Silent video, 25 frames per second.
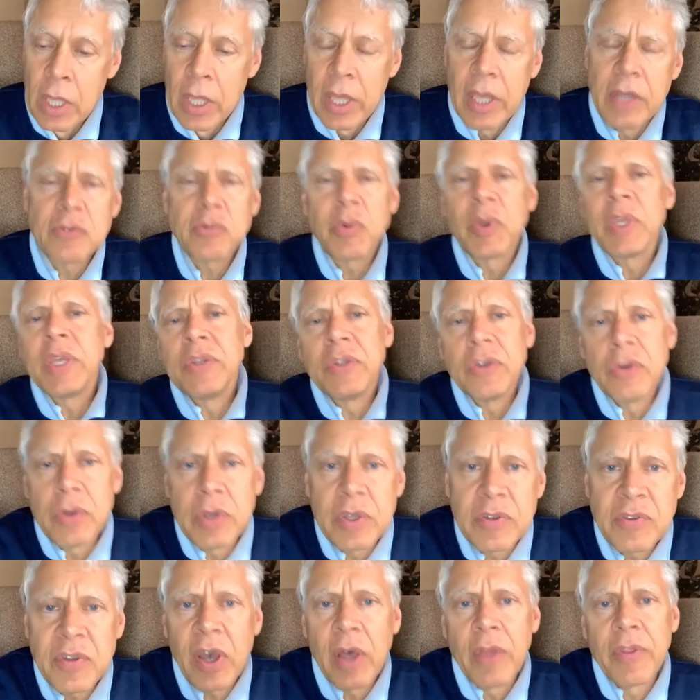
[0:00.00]
Here's what you do.
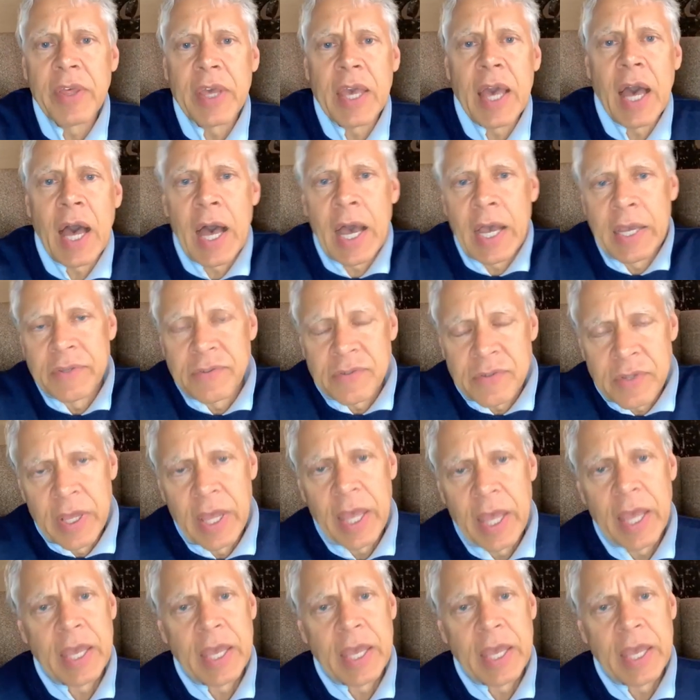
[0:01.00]
You tell the guys,